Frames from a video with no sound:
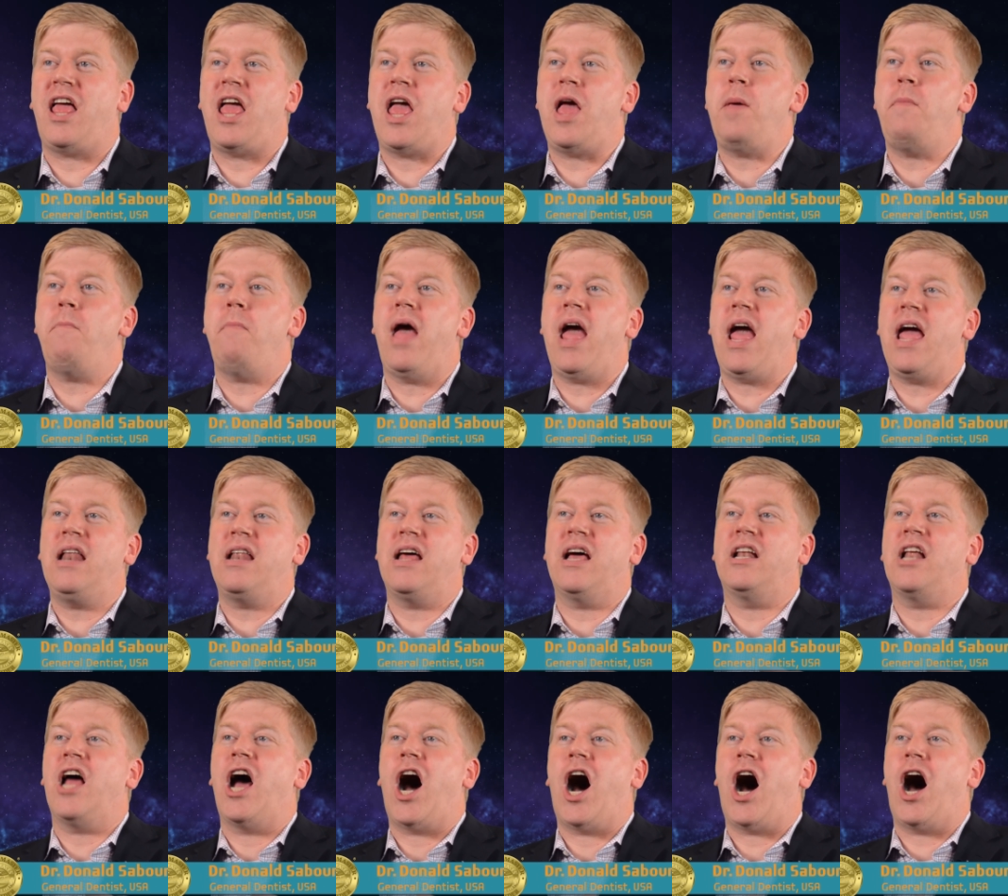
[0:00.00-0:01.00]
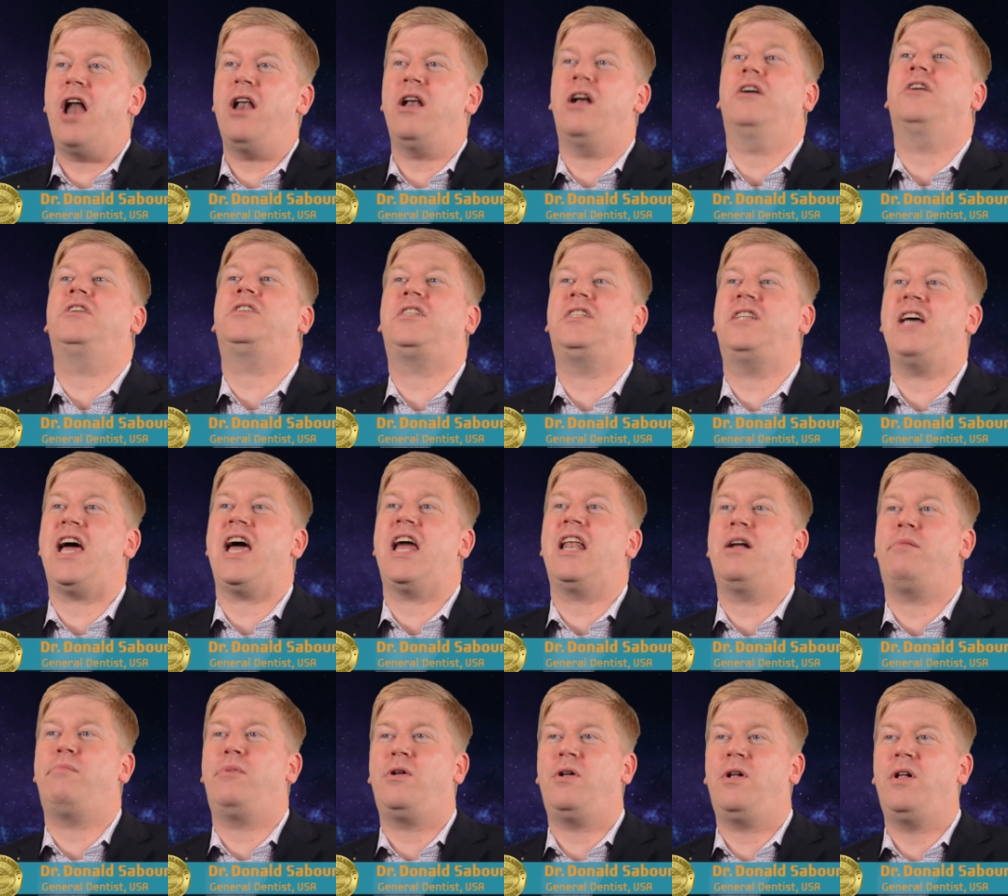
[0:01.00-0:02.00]
He made it
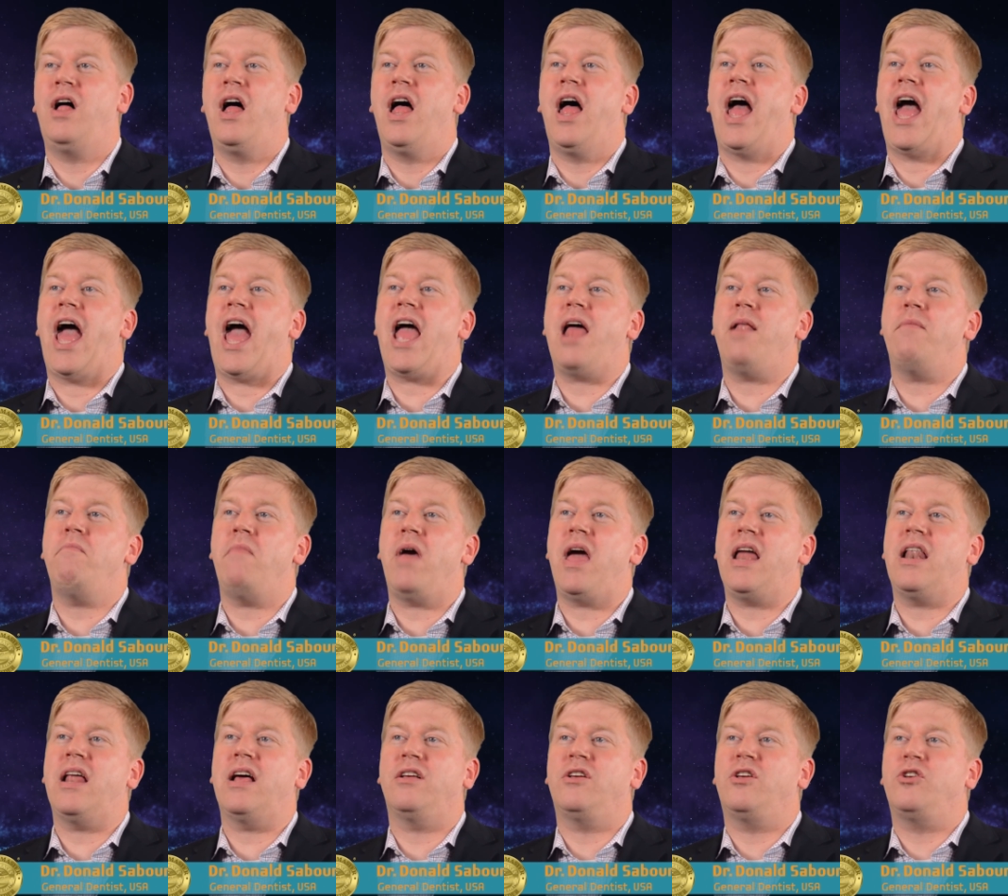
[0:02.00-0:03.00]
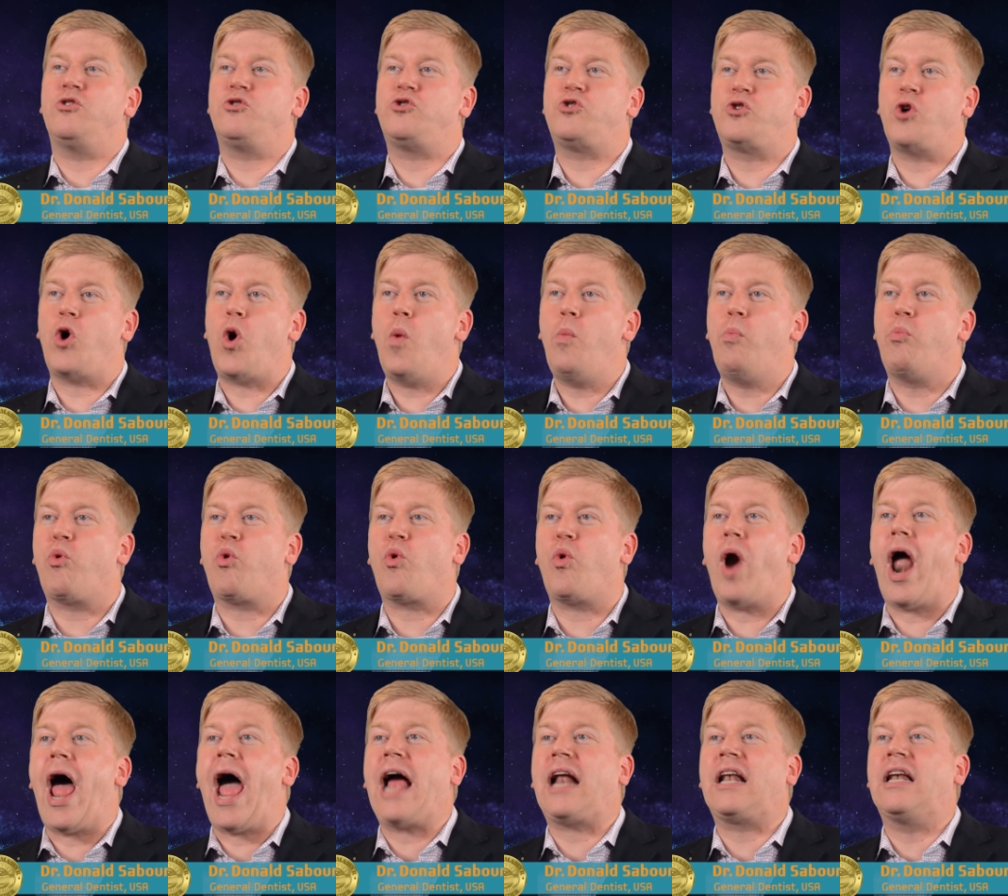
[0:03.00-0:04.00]
understandable and made it so
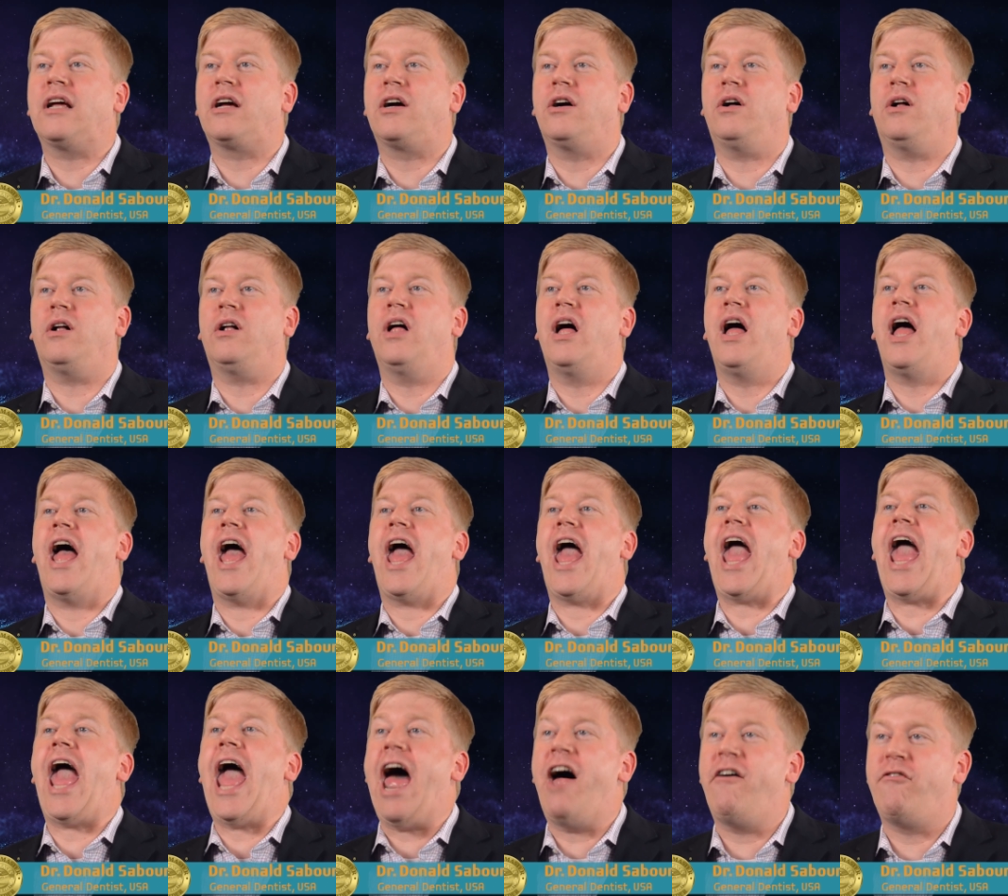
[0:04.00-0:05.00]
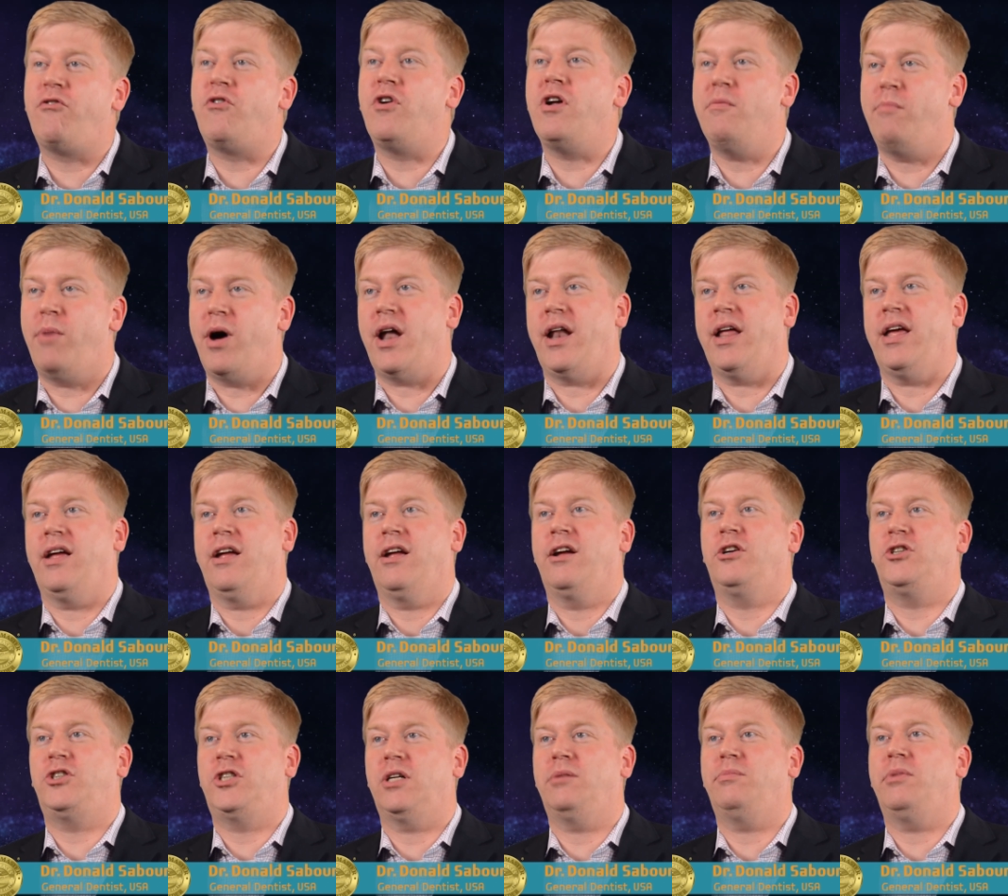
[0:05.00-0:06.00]
practical everybody
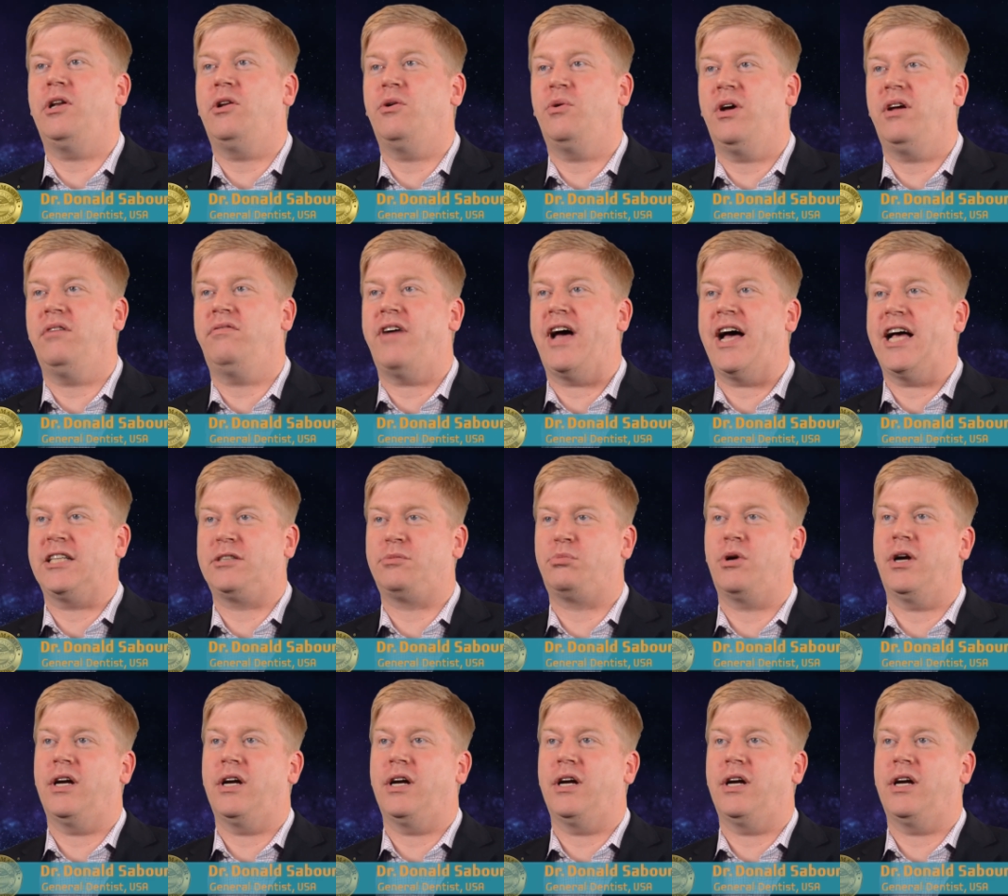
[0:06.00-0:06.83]
should be doing fast